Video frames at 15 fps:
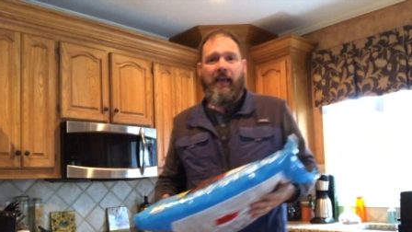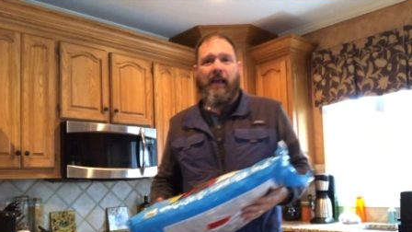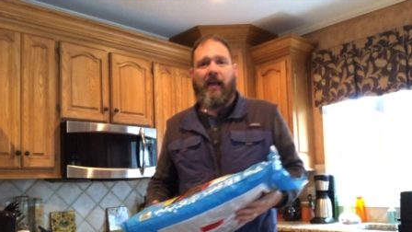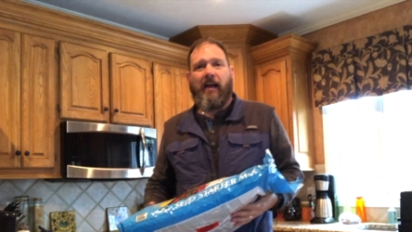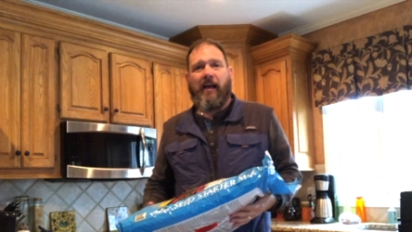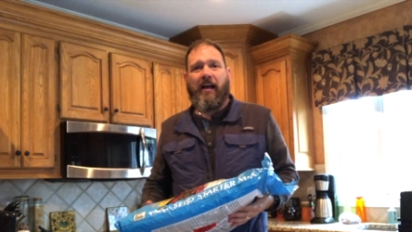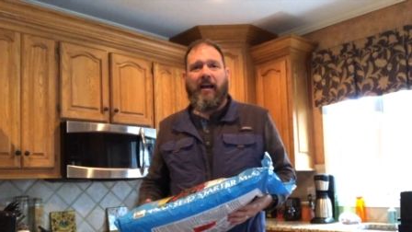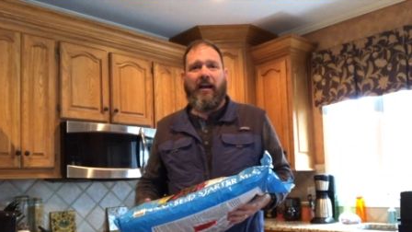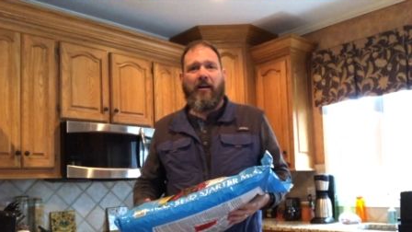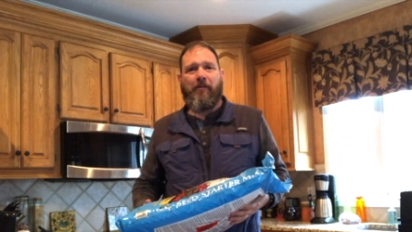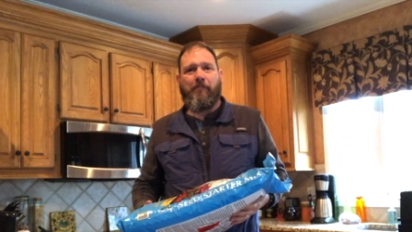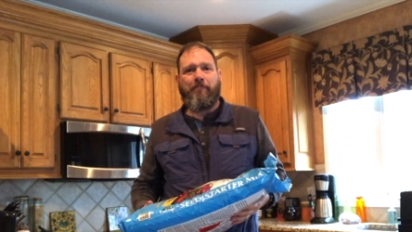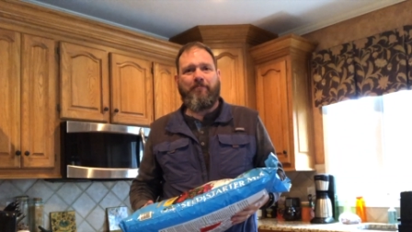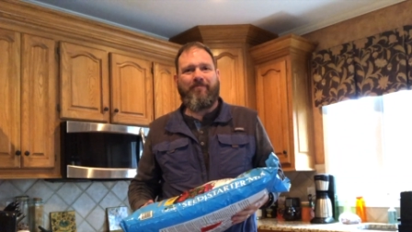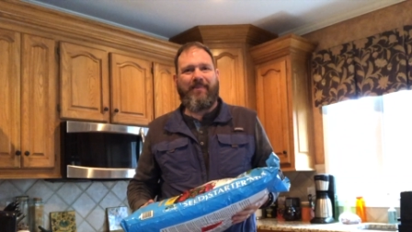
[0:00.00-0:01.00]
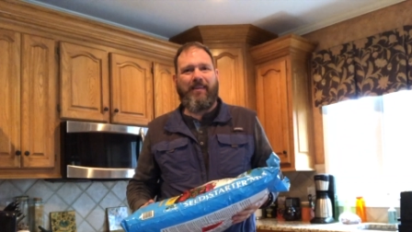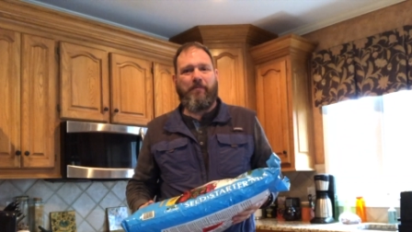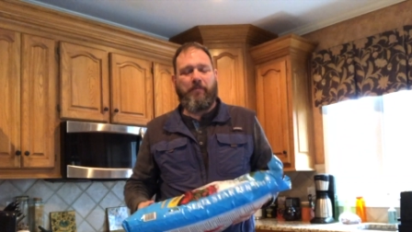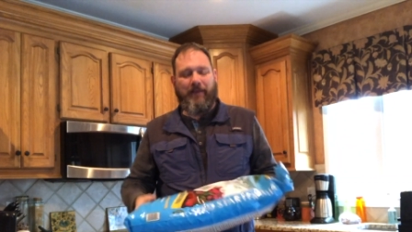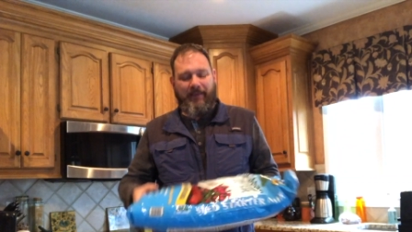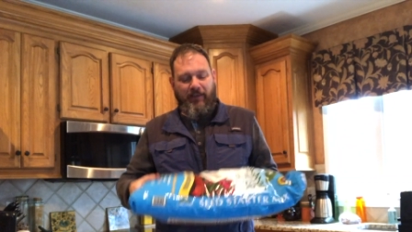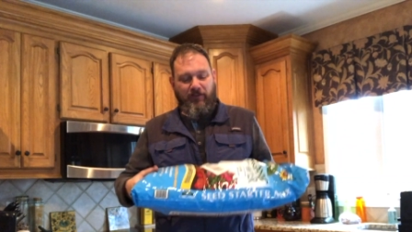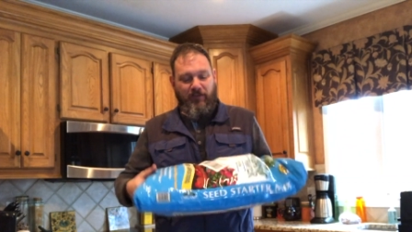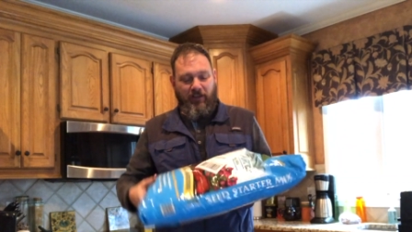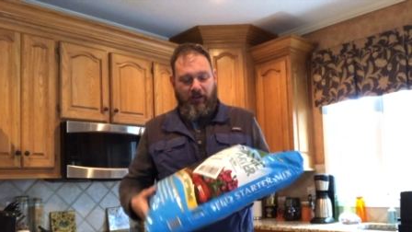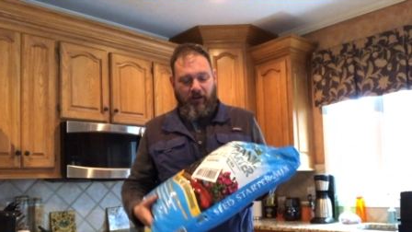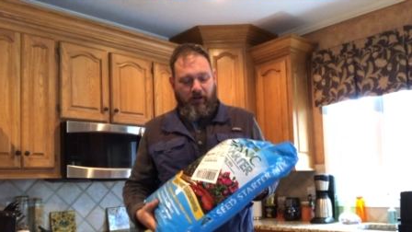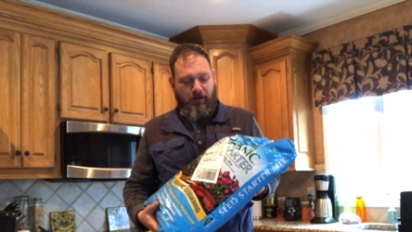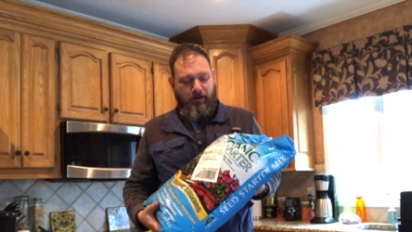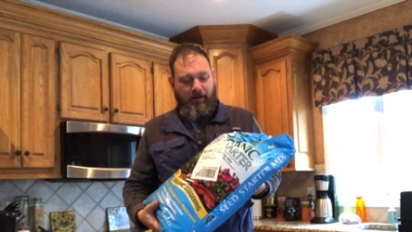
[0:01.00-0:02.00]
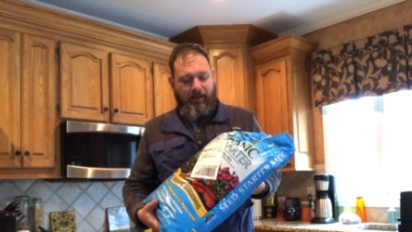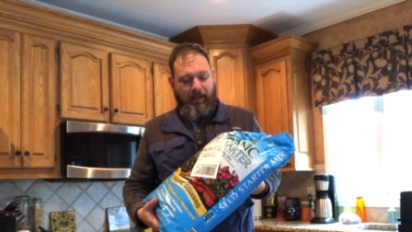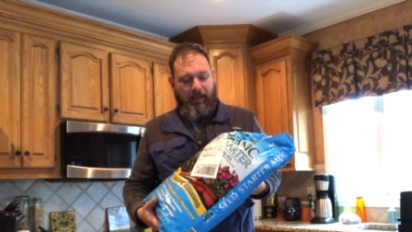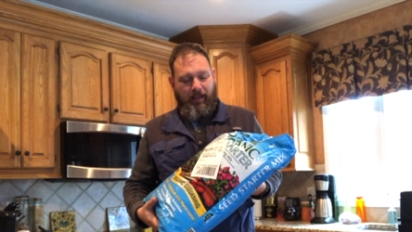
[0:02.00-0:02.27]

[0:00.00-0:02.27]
but this year,